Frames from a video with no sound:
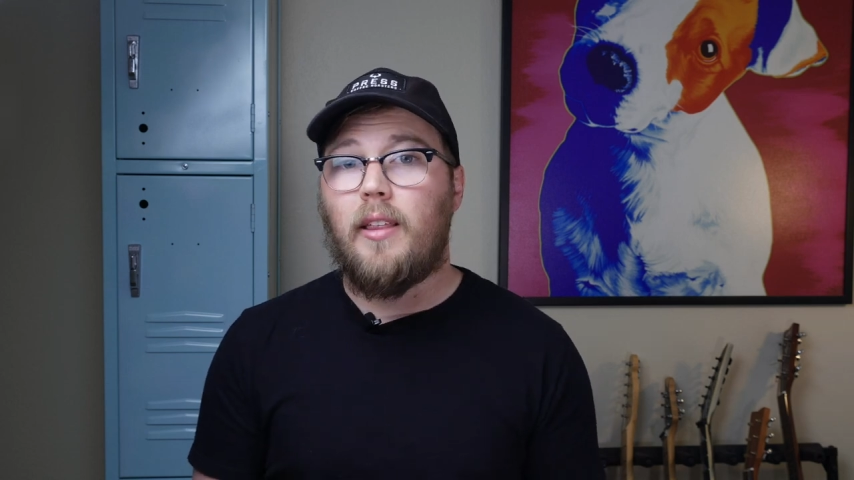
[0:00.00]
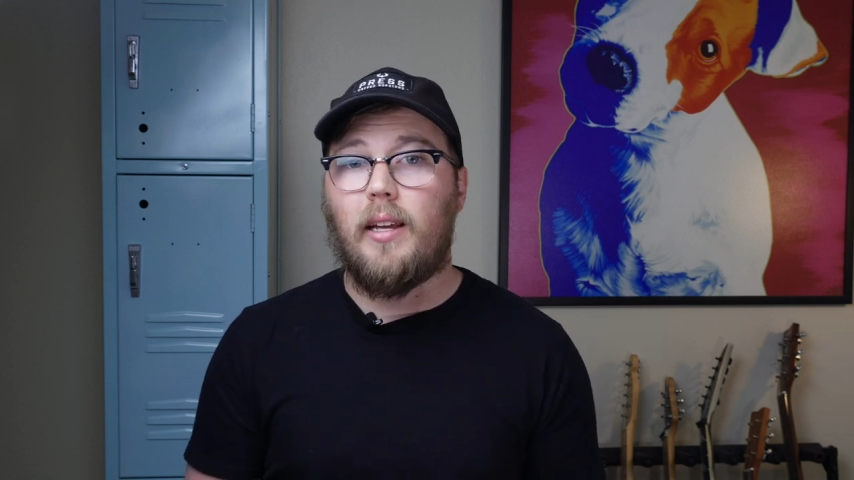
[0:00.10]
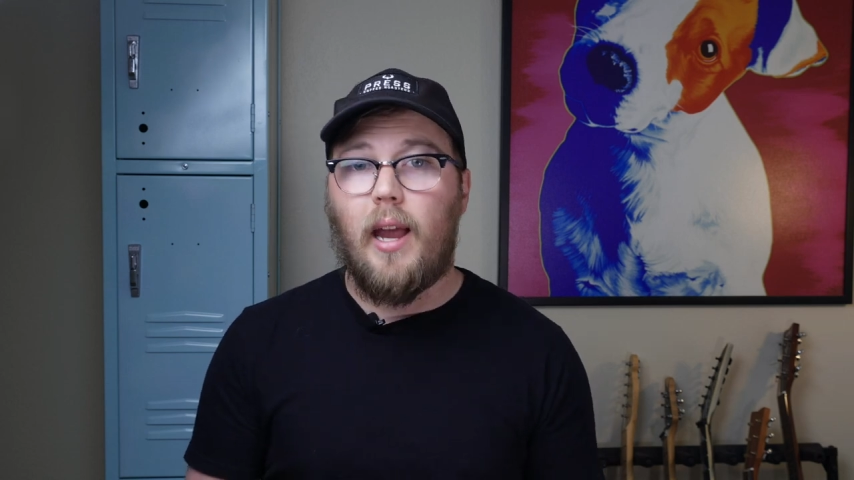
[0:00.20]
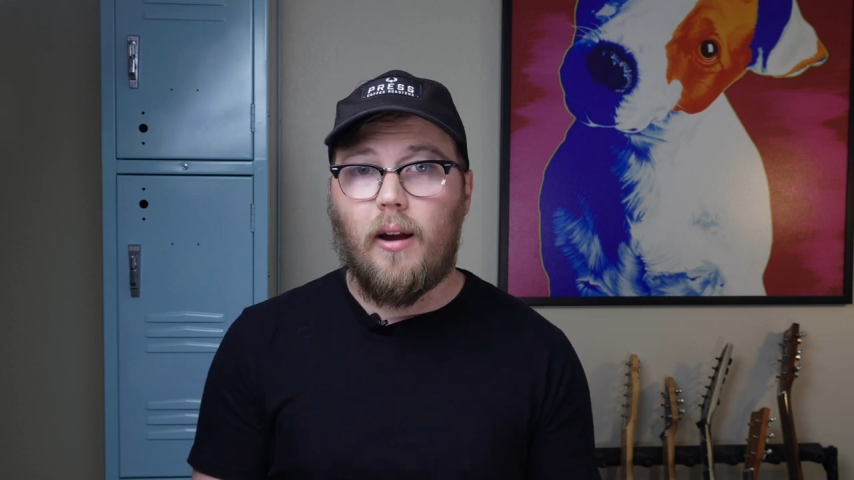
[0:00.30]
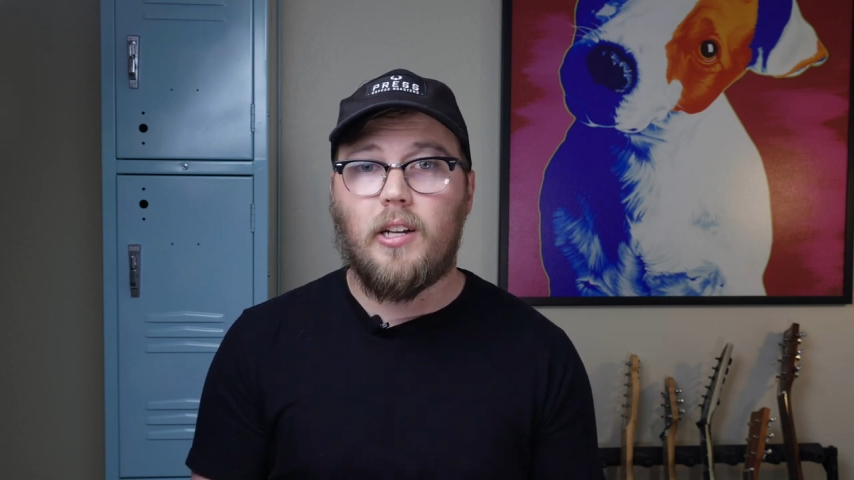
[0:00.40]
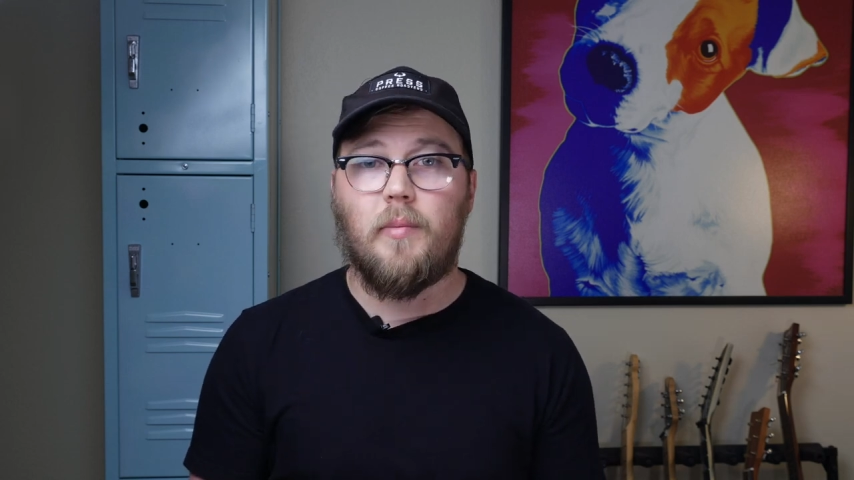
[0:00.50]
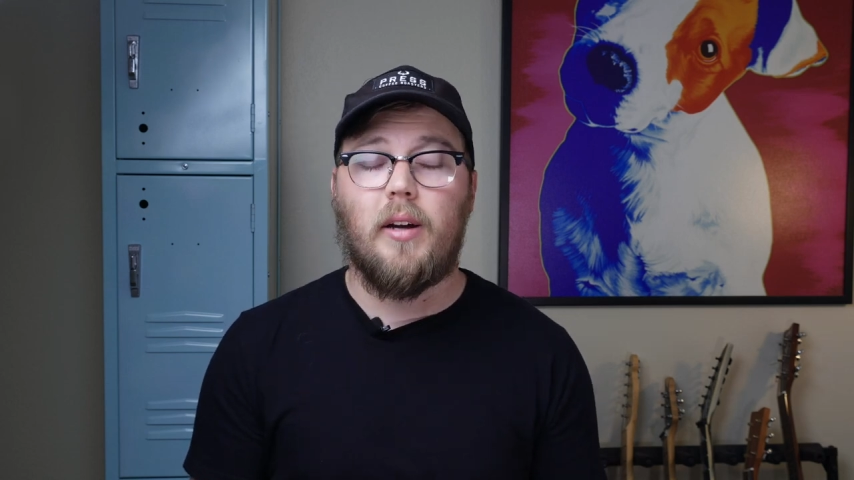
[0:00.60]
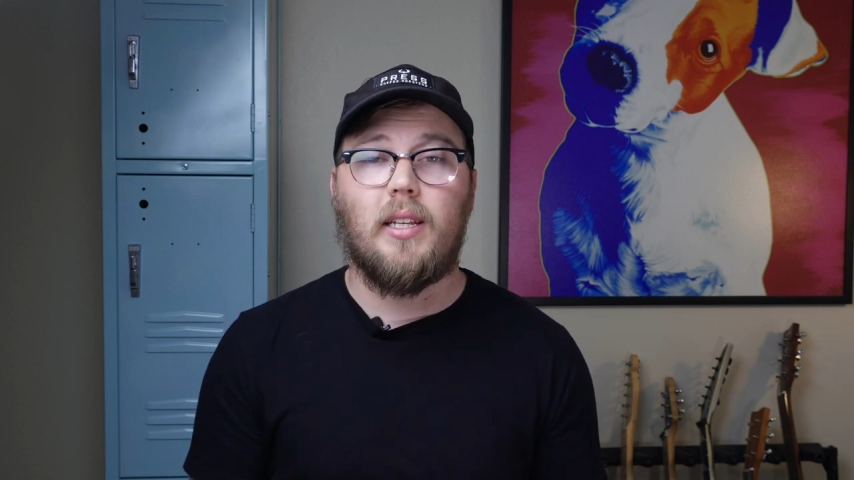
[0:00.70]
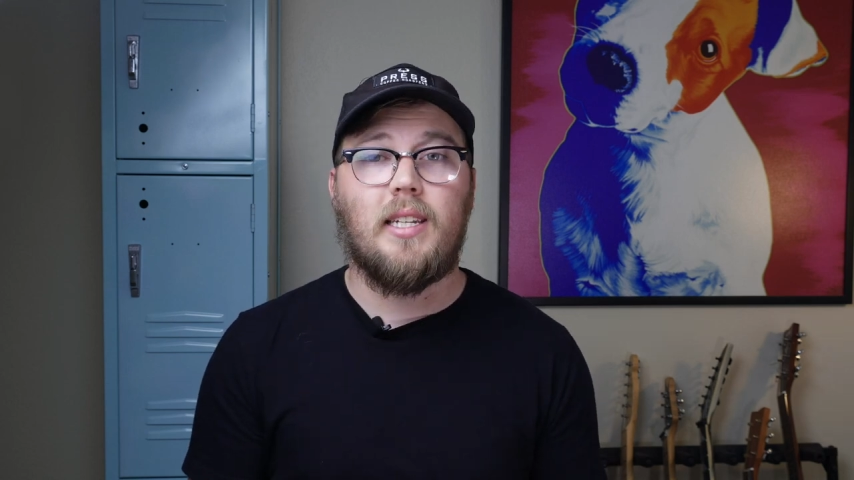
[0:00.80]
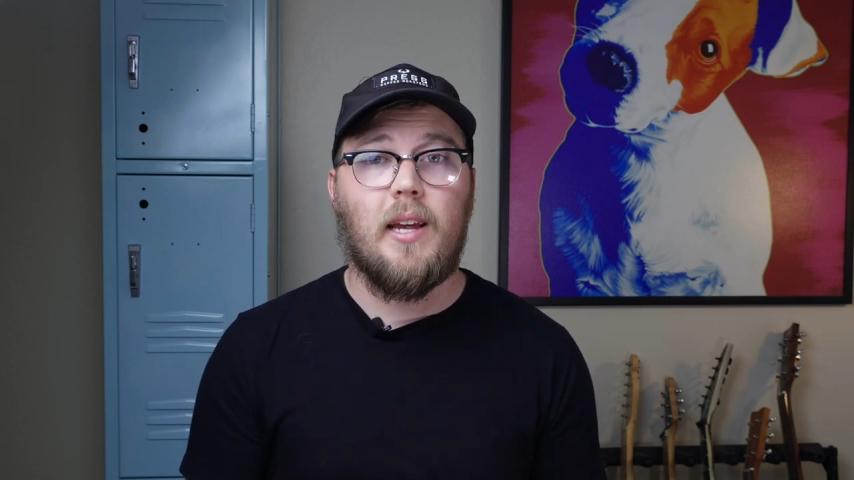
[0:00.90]
that cares
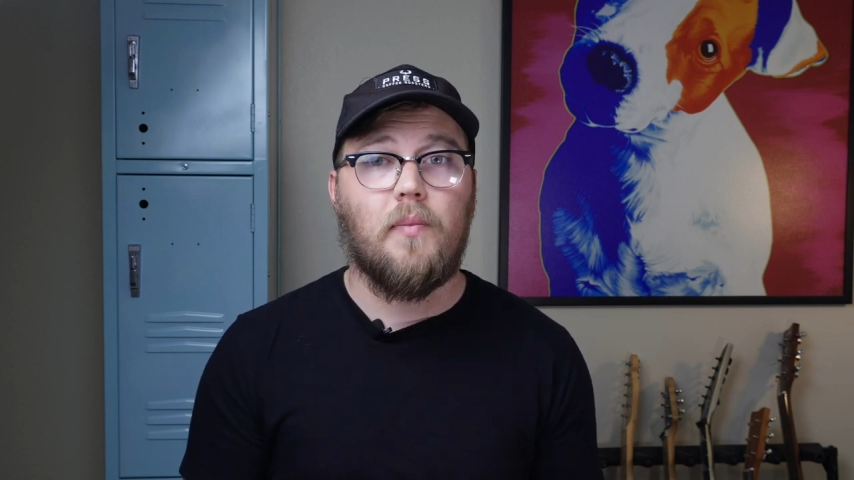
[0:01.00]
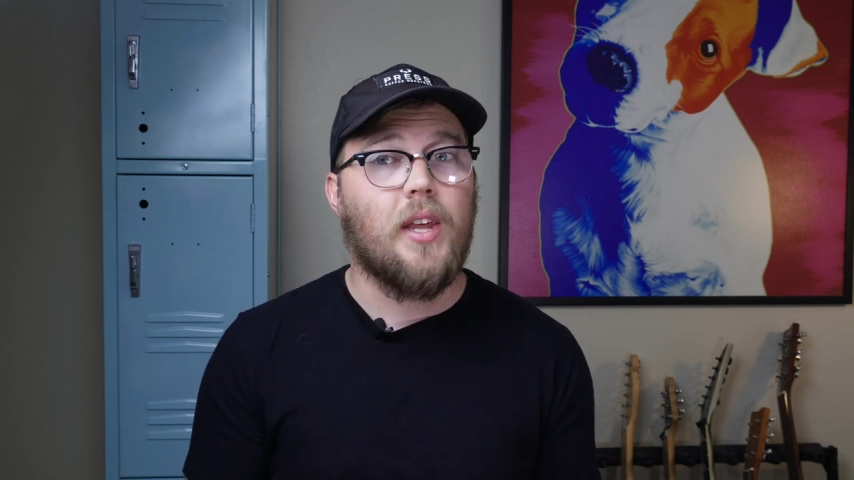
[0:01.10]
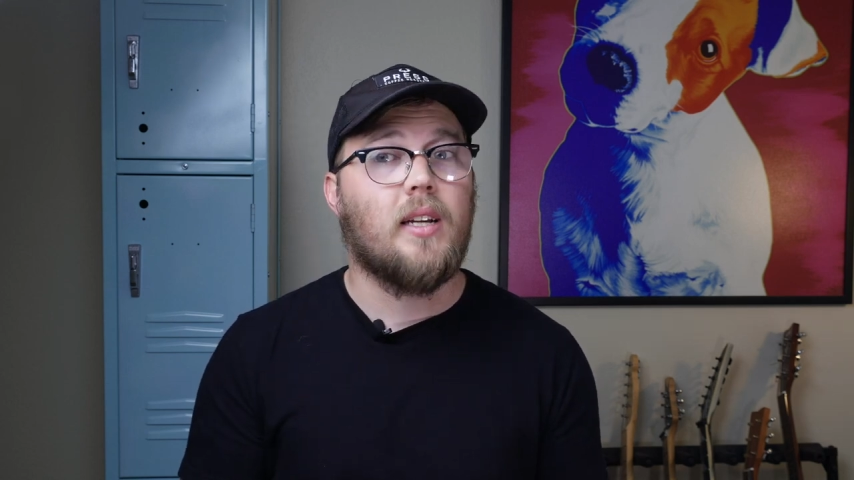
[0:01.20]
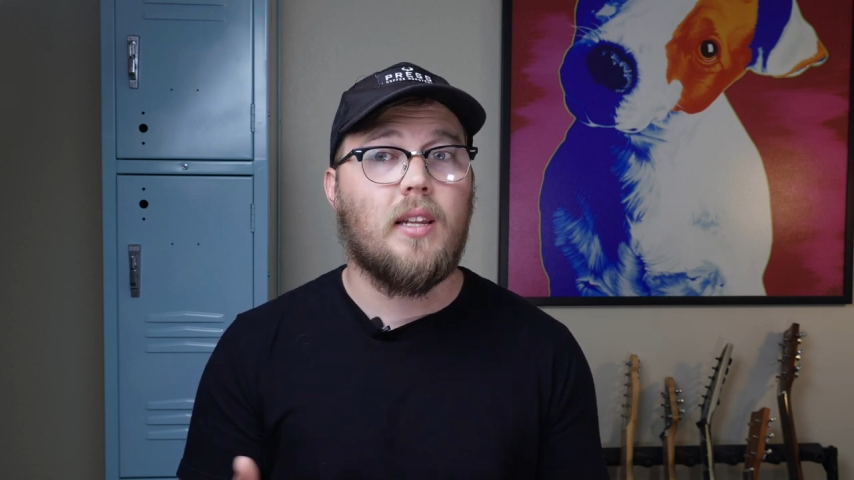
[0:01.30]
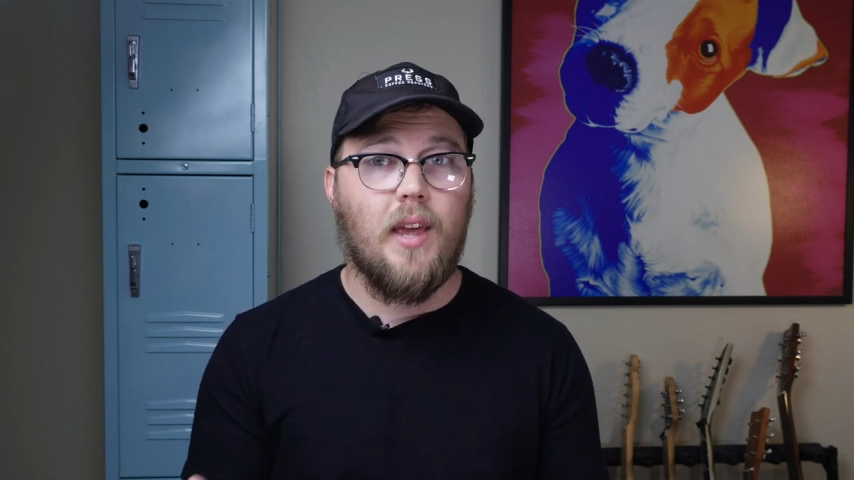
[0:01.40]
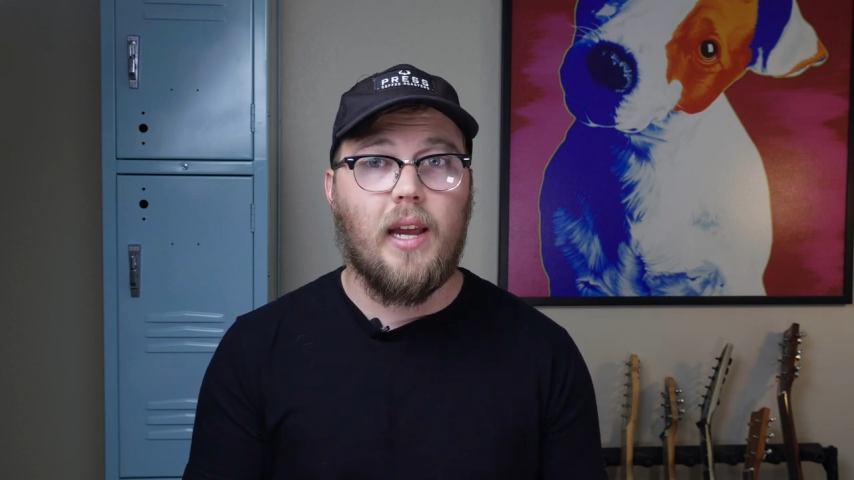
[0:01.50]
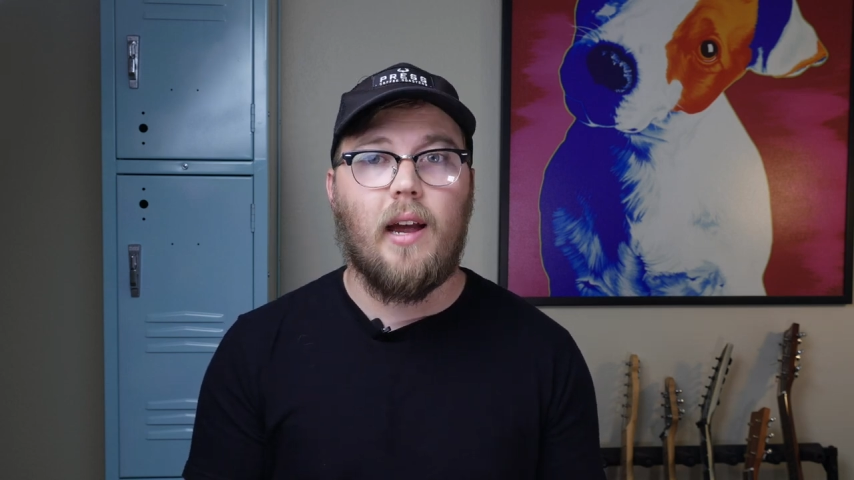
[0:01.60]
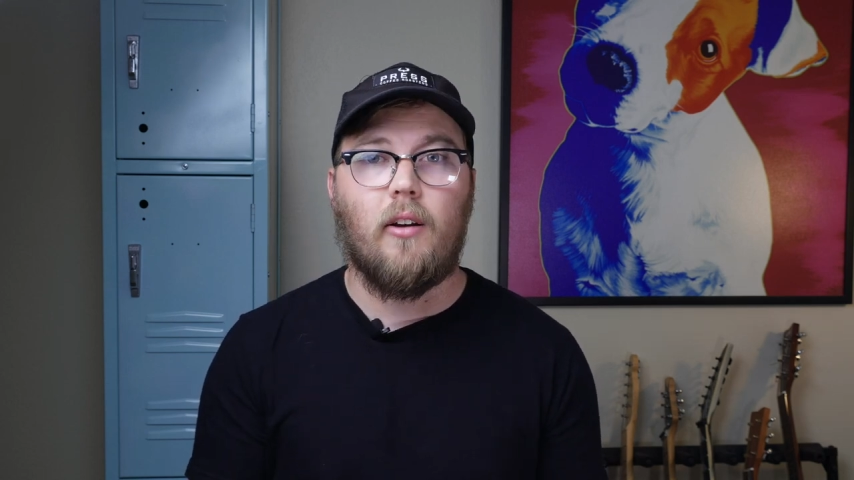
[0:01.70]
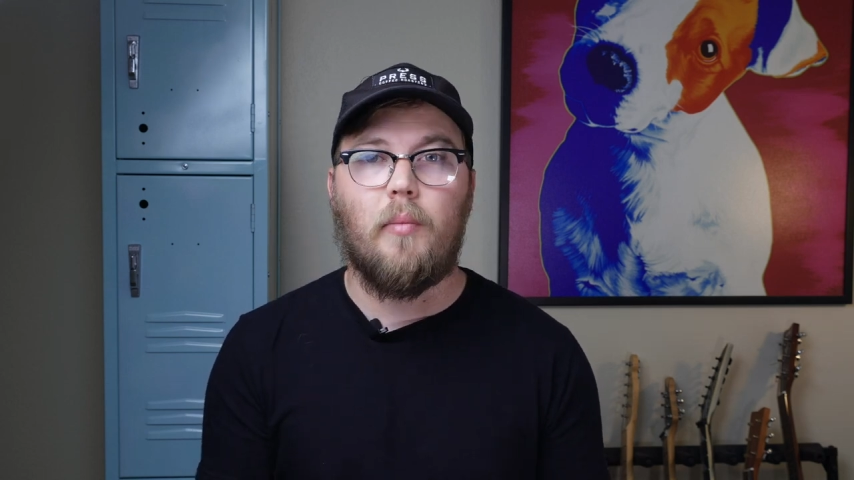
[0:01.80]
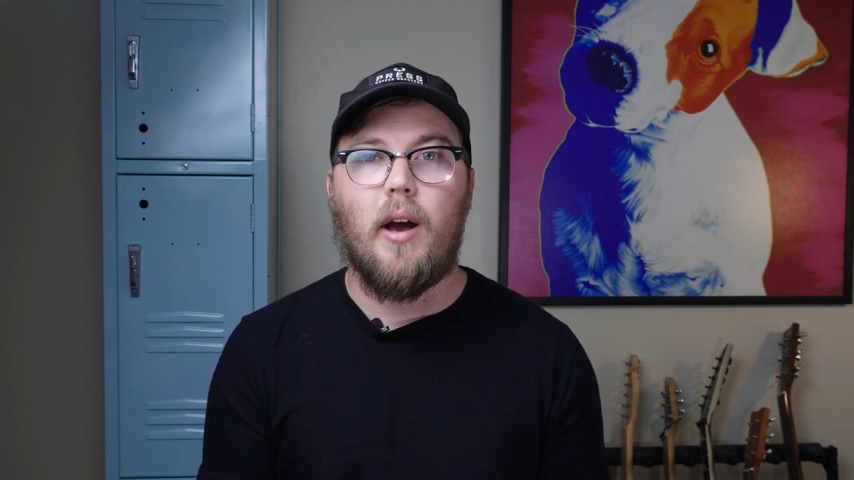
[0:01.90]
about the same things they
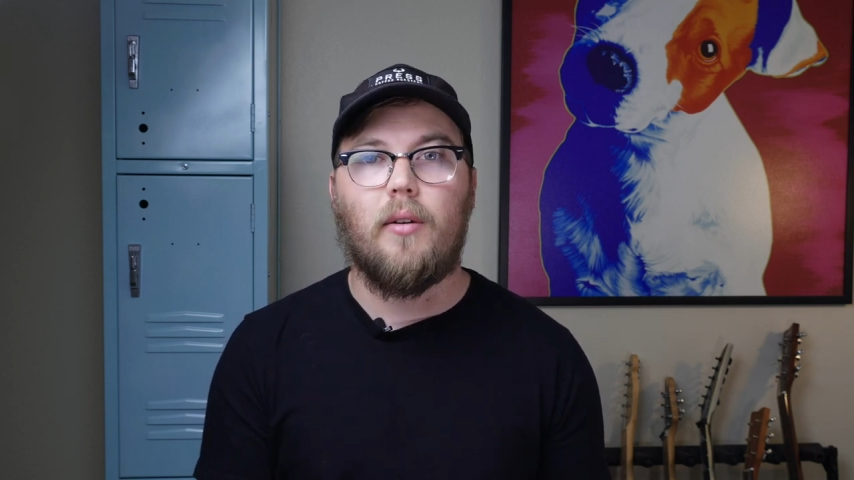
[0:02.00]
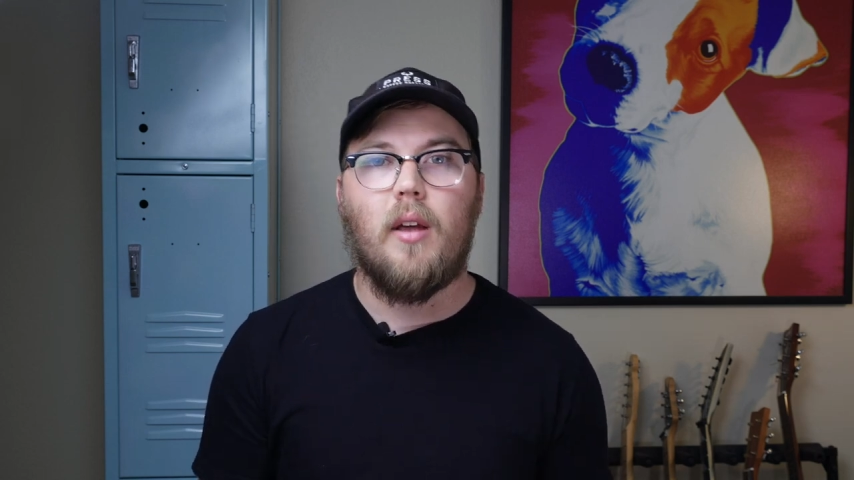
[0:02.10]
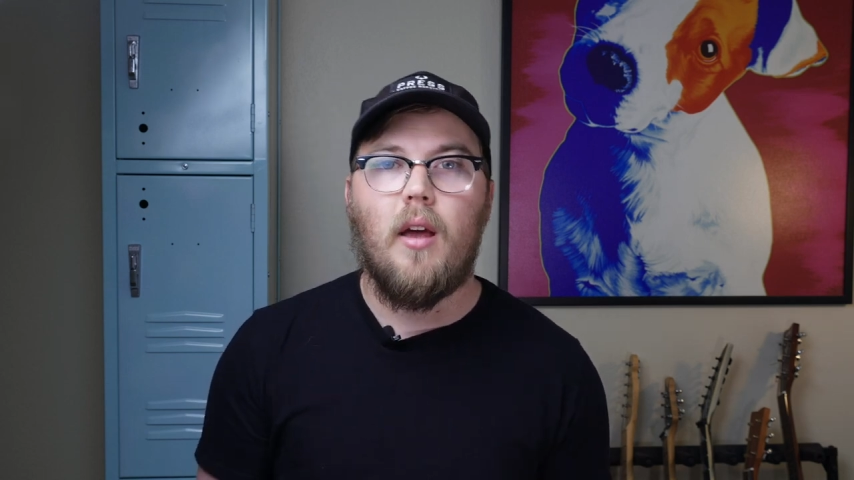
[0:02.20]
care about.